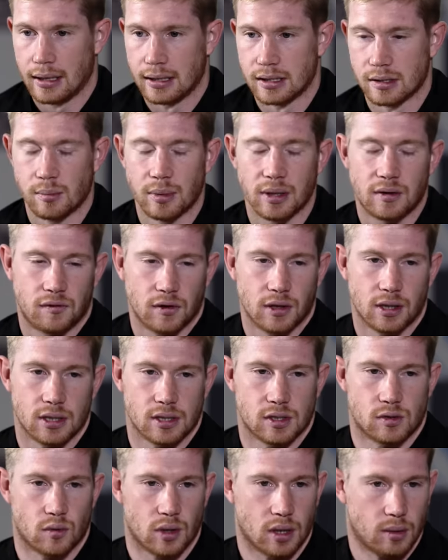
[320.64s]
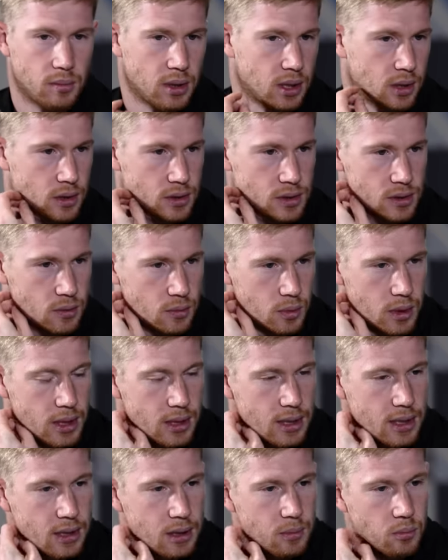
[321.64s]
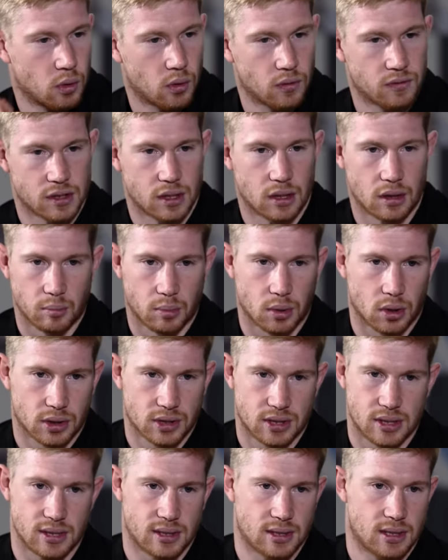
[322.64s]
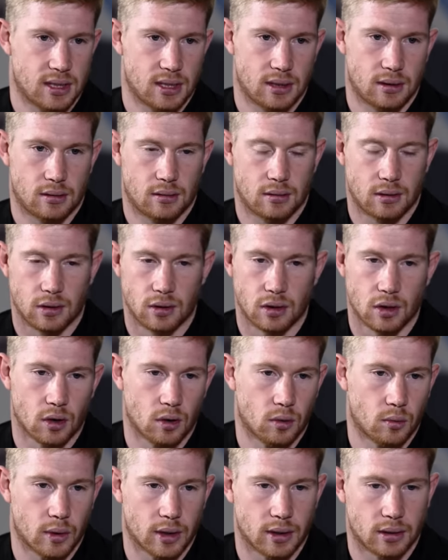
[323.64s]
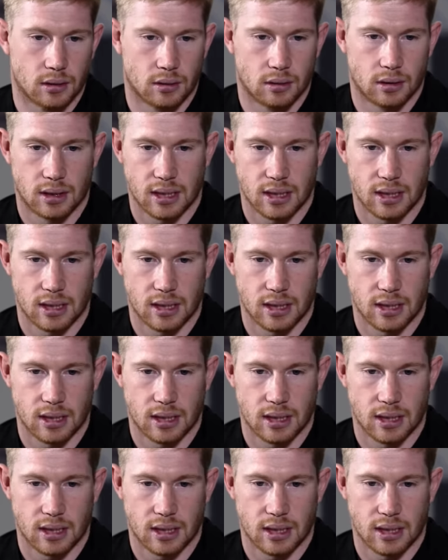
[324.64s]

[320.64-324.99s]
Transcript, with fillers: He's a midfielder's dream because the way that he moves in the box, he's he, you know when